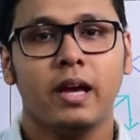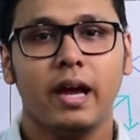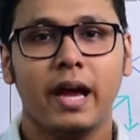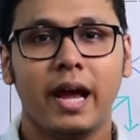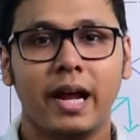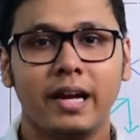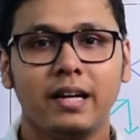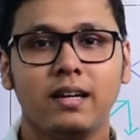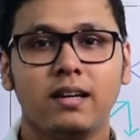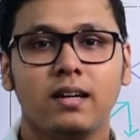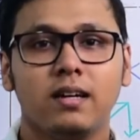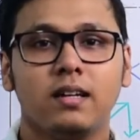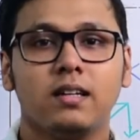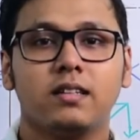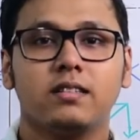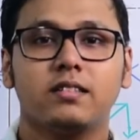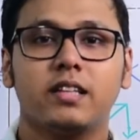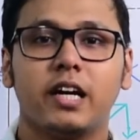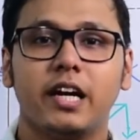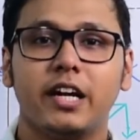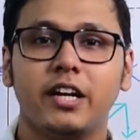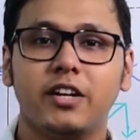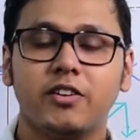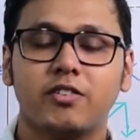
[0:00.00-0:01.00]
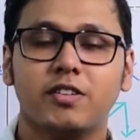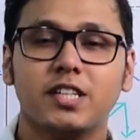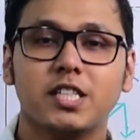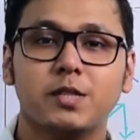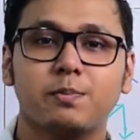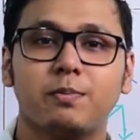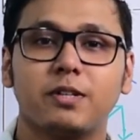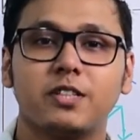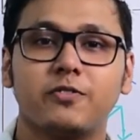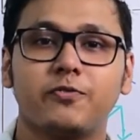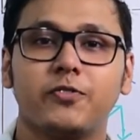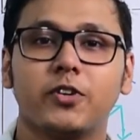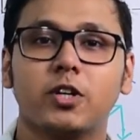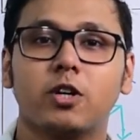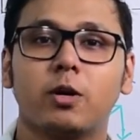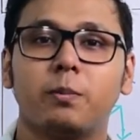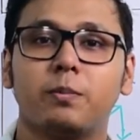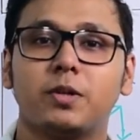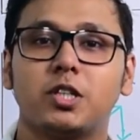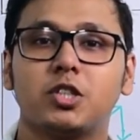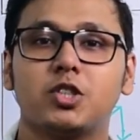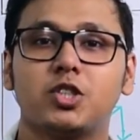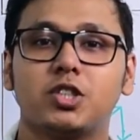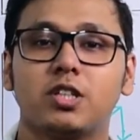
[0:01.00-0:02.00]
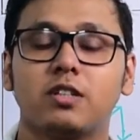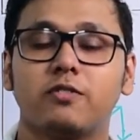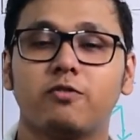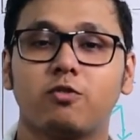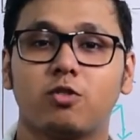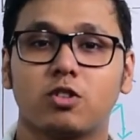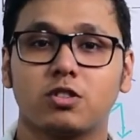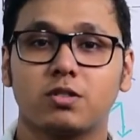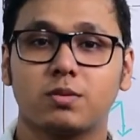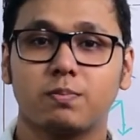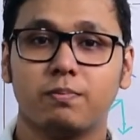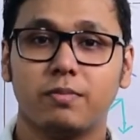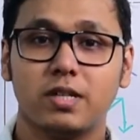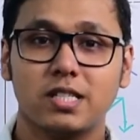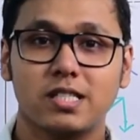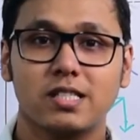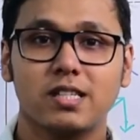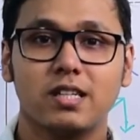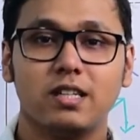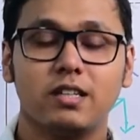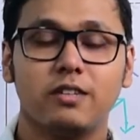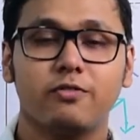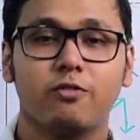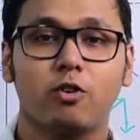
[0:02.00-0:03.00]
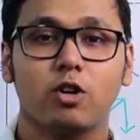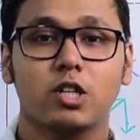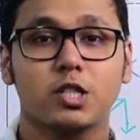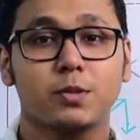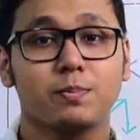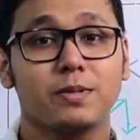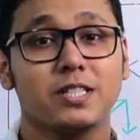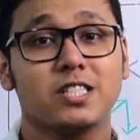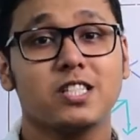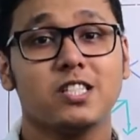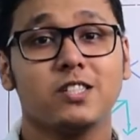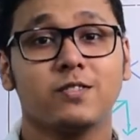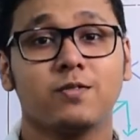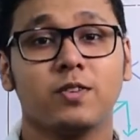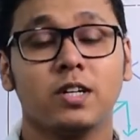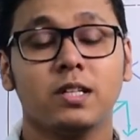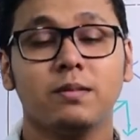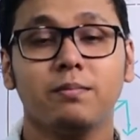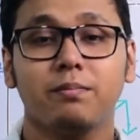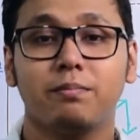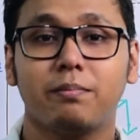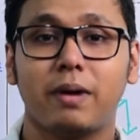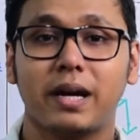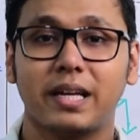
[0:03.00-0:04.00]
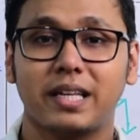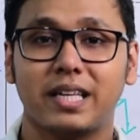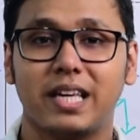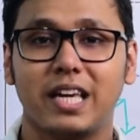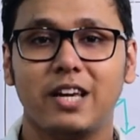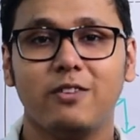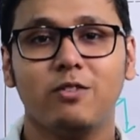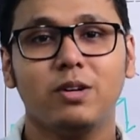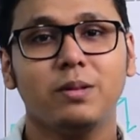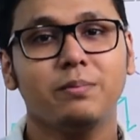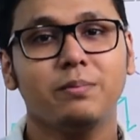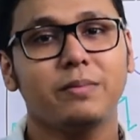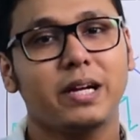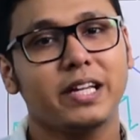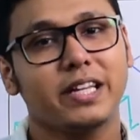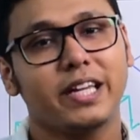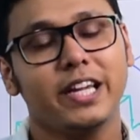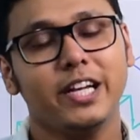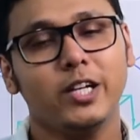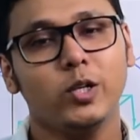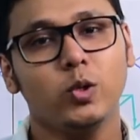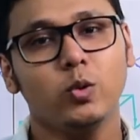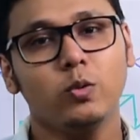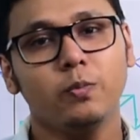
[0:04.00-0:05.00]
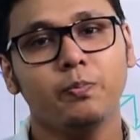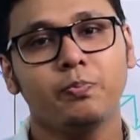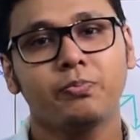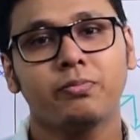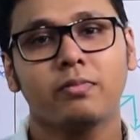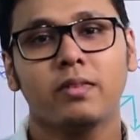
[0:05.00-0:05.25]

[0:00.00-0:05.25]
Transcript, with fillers: and the intraspecific competition was measured for species one by K one by K two,